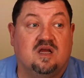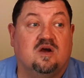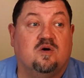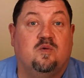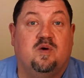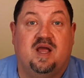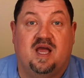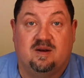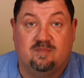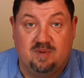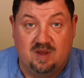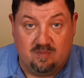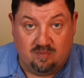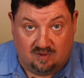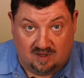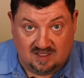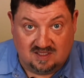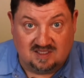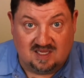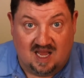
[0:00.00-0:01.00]
we had people
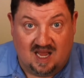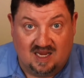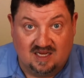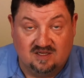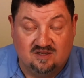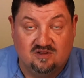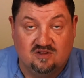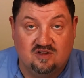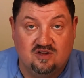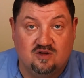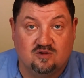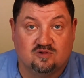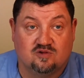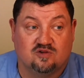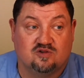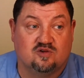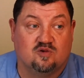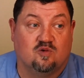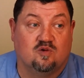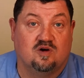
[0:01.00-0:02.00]
assigned to the user
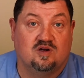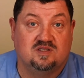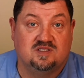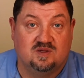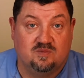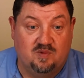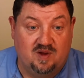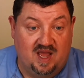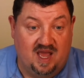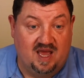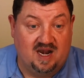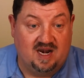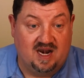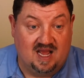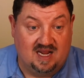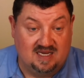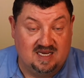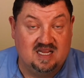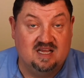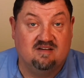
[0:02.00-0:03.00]
stories, and we had an
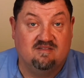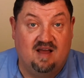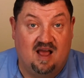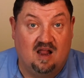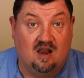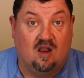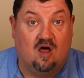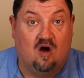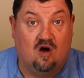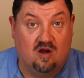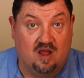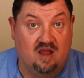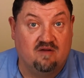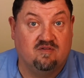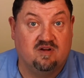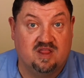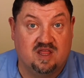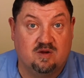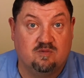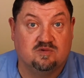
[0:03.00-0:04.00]
idea of how long
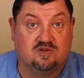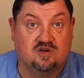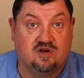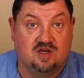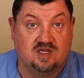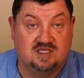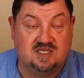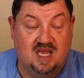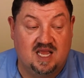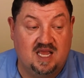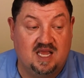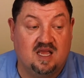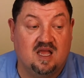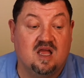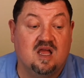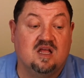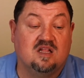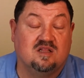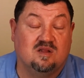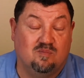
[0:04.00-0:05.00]
everything was going to take.
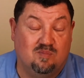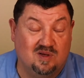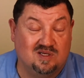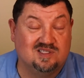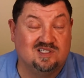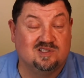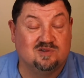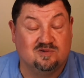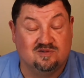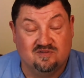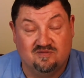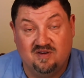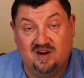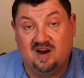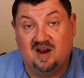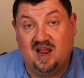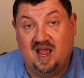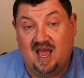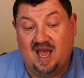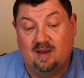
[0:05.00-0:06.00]
The business was
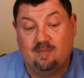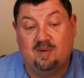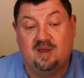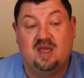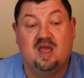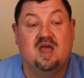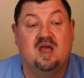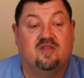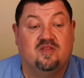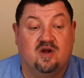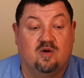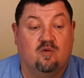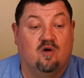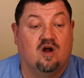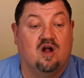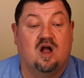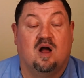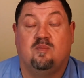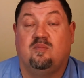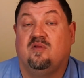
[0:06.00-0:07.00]
very happy. There were a
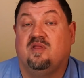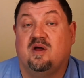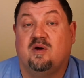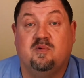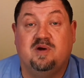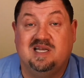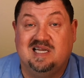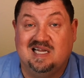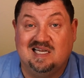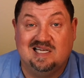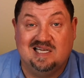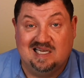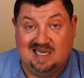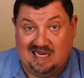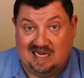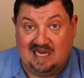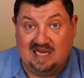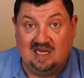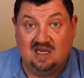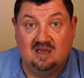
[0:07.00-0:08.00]
couple that we didn't
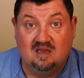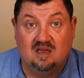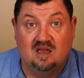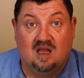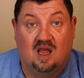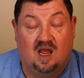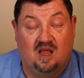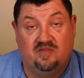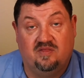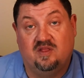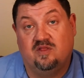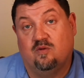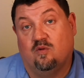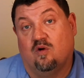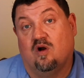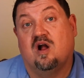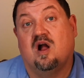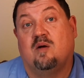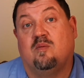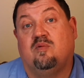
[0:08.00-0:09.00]
need, and then there were a
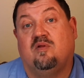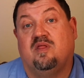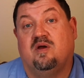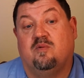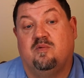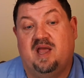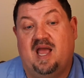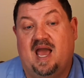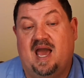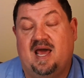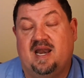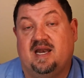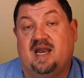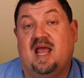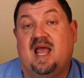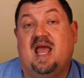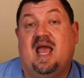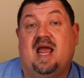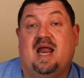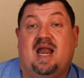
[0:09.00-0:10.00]
couple that we added.
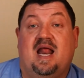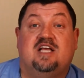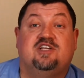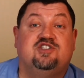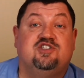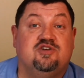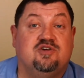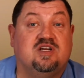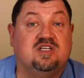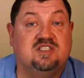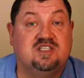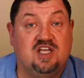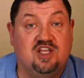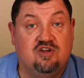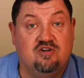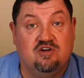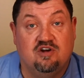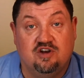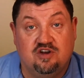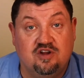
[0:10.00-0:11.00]
And as you continue
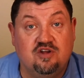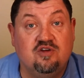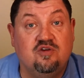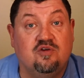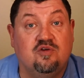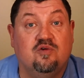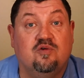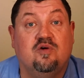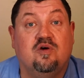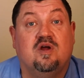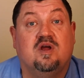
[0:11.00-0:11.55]
to do